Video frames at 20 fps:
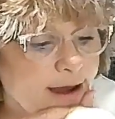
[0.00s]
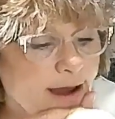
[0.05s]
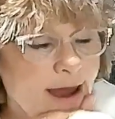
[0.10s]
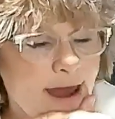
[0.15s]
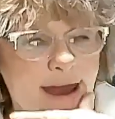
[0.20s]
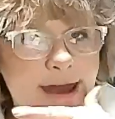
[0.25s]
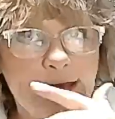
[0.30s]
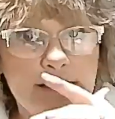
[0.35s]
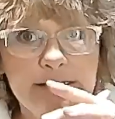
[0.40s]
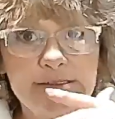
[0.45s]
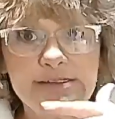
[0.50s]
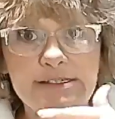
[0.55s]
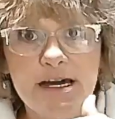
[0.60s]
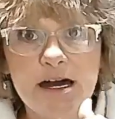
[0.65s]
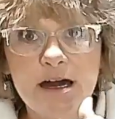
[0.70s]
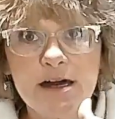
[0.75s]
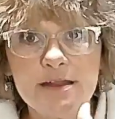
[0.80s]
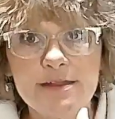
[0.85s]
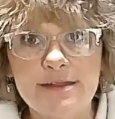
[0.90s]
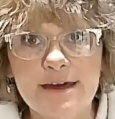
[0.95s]
And
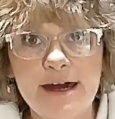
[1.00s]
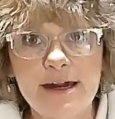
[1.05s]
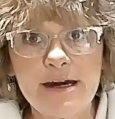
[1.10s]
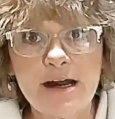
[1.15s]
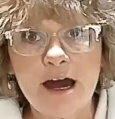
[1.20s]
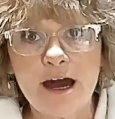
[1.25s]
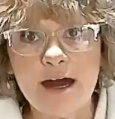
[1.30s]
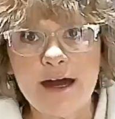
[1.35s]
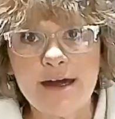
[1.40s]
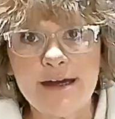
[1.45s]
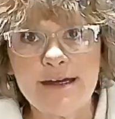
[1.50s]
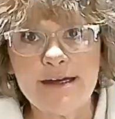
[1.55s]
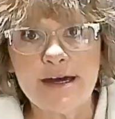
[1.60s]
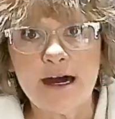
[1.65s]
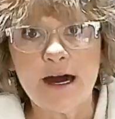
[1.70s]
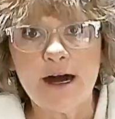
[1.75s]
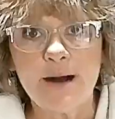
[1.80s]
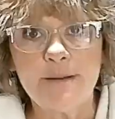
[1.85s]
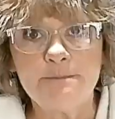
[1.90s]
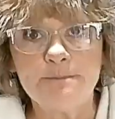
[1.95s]
then
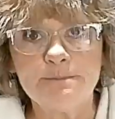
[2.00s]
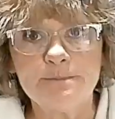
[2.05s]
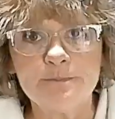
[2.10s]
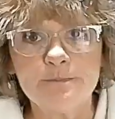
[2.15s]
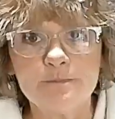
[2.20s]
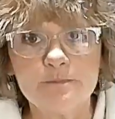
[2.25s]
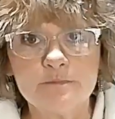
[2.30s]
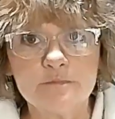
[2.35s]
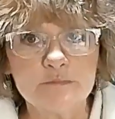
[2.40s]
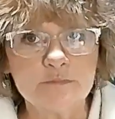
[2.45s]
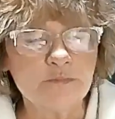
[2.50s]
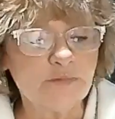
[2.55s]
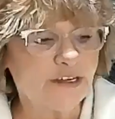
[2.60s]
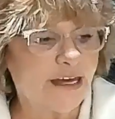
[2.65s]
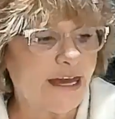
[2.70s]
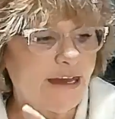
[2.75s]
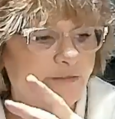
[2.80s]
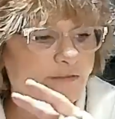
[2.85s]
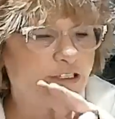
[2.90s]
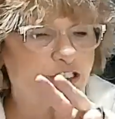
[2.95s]
I
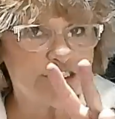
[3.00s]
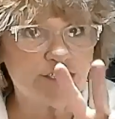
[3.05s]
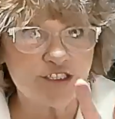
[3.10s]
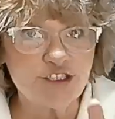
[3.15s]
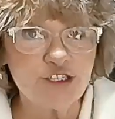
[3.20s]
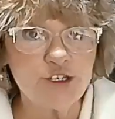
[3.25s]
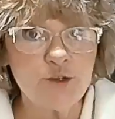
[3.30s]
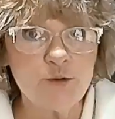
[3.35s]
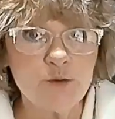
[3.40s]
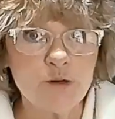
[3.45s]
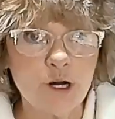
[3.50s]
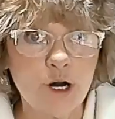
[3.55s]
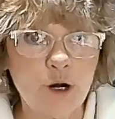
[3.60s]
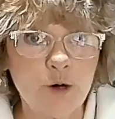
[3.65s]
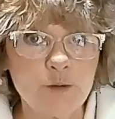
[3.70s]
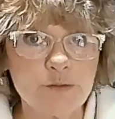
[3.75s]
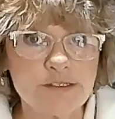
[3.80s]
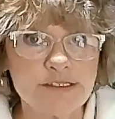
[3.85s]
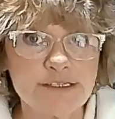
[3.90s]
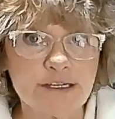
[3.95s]
gave it 2
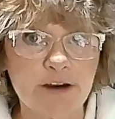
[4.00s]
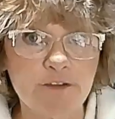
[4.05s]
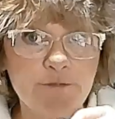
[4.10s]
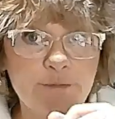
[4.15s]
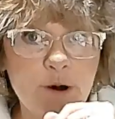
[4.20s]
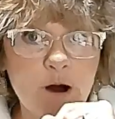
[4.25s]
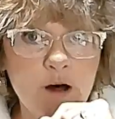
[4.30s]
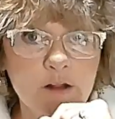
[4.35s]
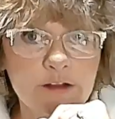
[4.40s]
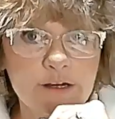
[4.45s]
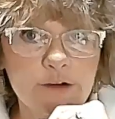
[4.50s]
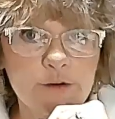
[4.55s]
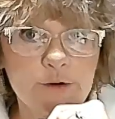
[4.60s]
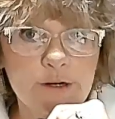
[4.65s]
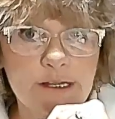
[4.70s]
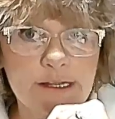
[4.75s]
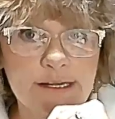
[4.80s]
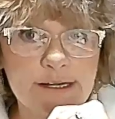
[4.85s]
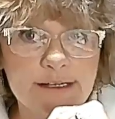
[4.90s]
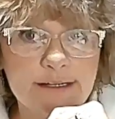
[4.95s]
coats of
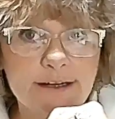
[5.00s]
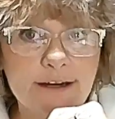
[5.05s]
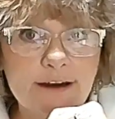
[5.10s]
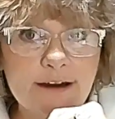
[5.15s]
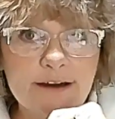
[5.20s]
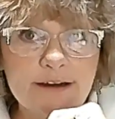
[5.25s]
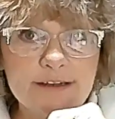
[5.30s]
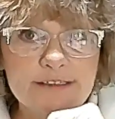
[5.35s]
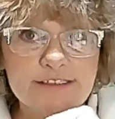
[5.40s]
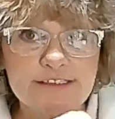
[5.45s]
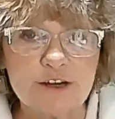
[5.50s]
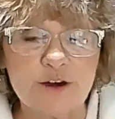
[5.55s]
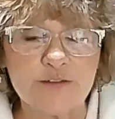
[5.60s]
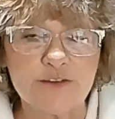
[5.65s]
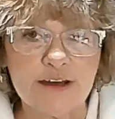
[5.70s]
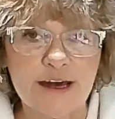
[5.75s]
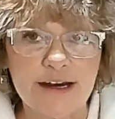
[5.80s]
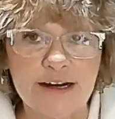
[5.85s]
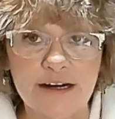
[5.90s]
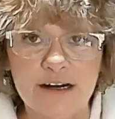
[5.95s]
polyacrylic so
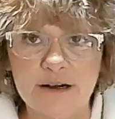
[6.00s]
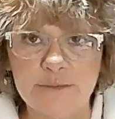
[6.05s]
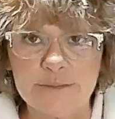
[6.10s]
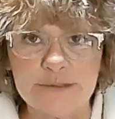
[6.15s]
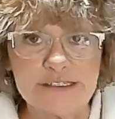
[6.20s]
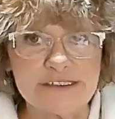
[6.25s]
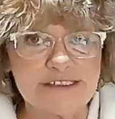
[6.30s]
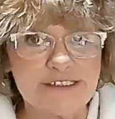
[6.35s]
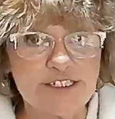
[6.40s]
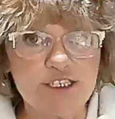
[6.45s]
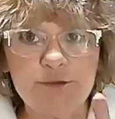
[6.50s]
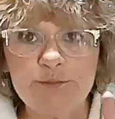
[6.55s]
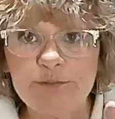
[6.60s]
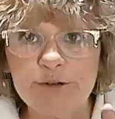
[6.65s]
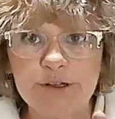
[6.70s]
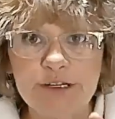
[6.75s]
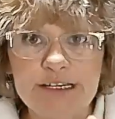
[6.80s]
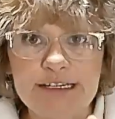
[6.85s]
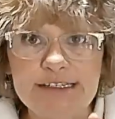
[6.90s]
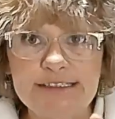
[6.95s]
that it'll be
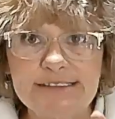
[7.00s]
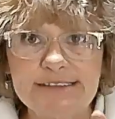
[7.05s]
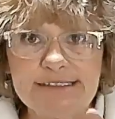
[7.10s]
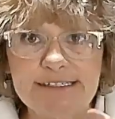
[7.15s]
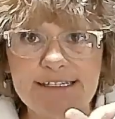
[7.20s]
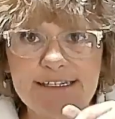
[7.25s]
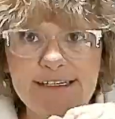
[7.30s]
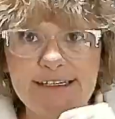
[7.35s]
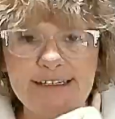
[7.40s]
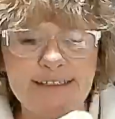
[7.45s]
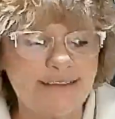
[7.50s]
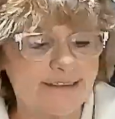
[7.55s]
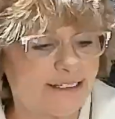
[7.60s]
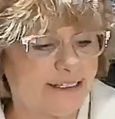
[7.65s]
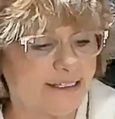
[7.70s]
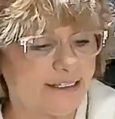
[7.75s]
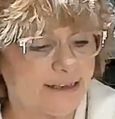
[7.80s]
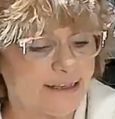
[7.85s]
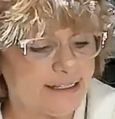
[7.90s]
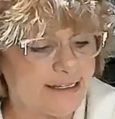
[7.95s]
super easy to
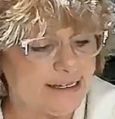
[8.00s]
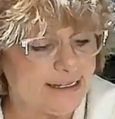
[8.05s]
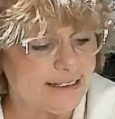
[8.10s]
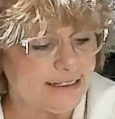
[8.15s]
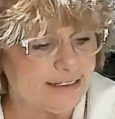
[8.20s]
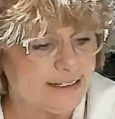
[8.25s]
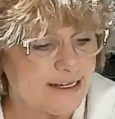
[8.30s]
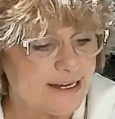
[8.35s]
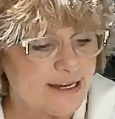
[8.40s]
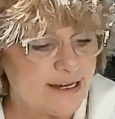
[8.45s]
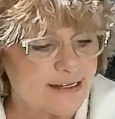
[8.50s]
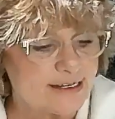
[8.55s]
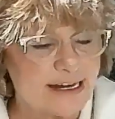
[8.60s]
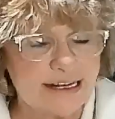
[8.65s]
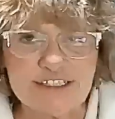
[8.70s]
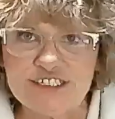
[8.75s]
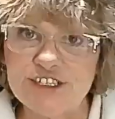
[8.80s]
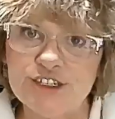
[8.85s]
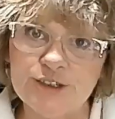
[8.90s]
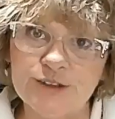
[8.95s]
clean
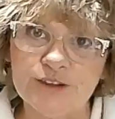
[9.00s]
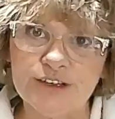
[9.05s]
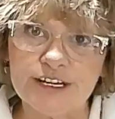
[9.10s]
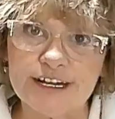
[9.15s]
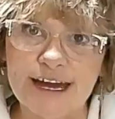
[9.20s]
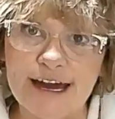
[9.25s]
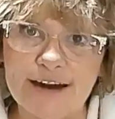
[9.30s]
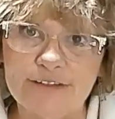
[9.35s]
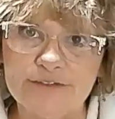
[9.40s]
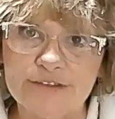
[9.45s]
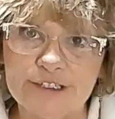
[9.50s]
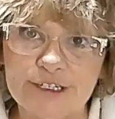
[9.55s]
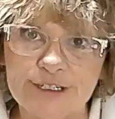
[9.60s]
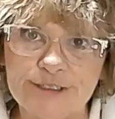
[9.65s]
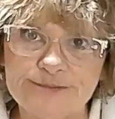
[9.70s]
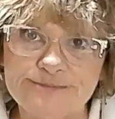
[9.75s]
and to look after.